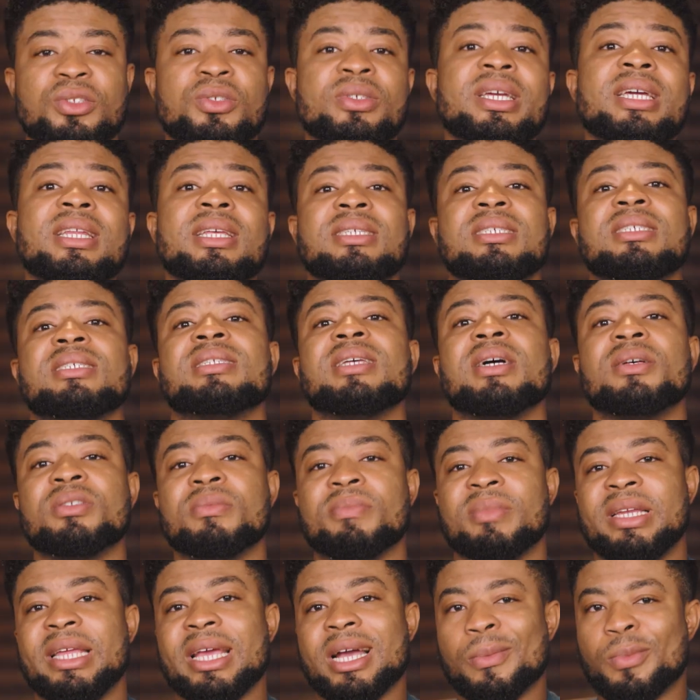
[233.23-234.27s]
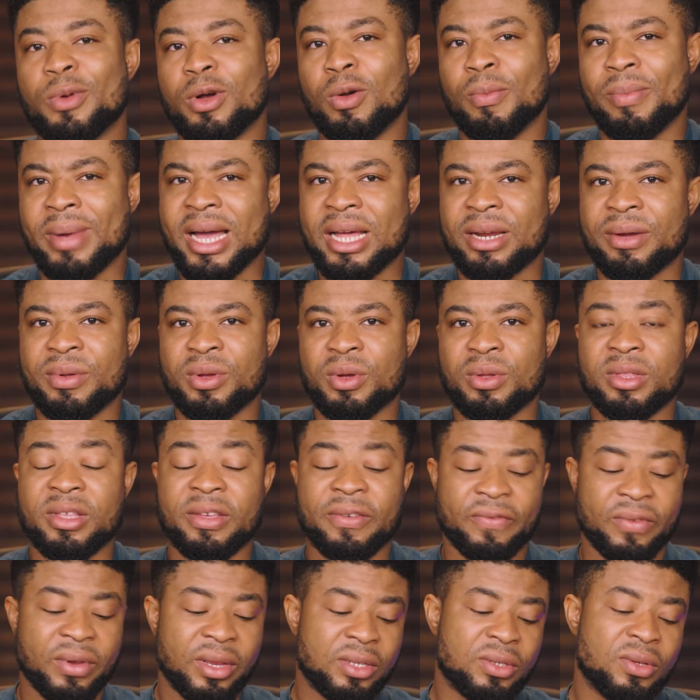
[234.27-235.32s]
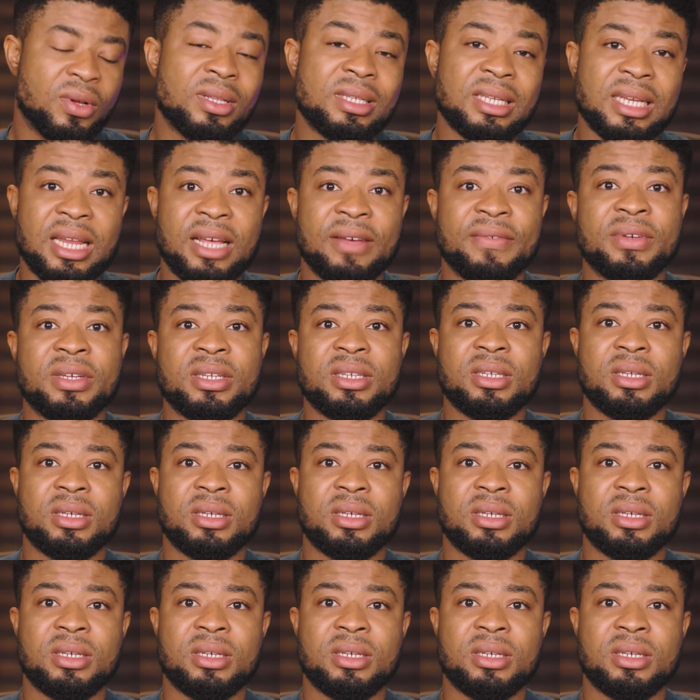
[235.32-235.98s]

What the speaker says: You get a 6000 milliamp hour battery on the Infinix Hot 11,